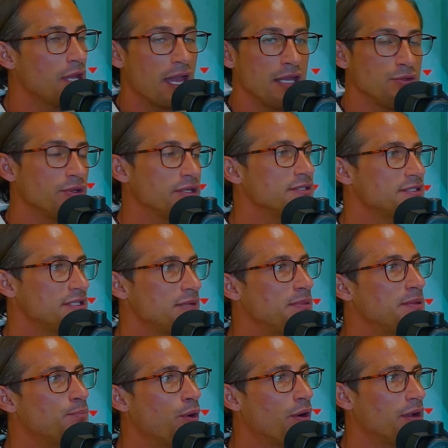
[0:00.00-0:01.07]
and you can still
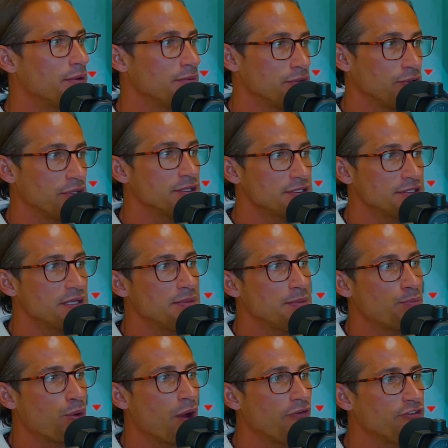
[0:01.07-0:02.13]
be
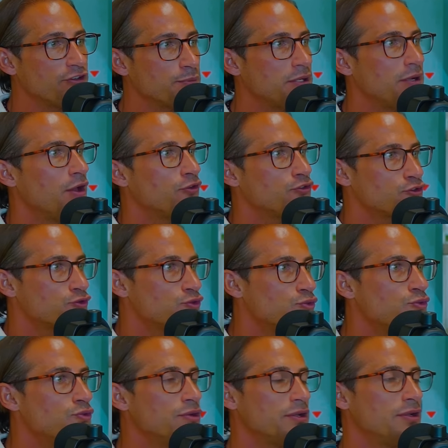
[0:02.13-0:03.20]
profitable
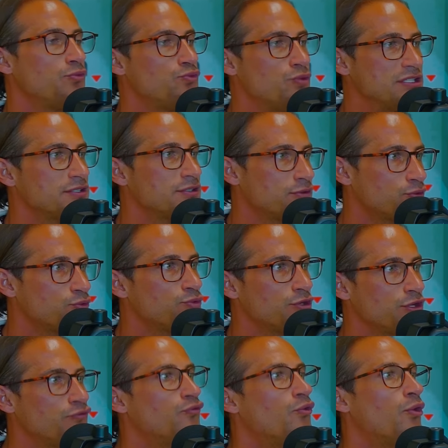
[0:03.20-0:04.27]
through risk to
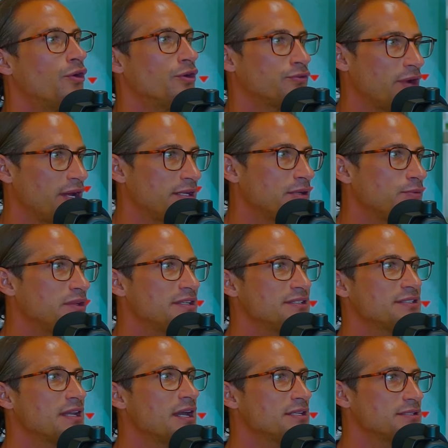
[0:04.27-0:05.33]
reward, right? Yes. That we
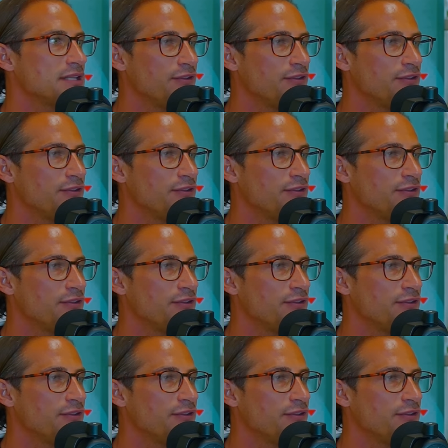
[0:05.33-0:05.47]
discussed.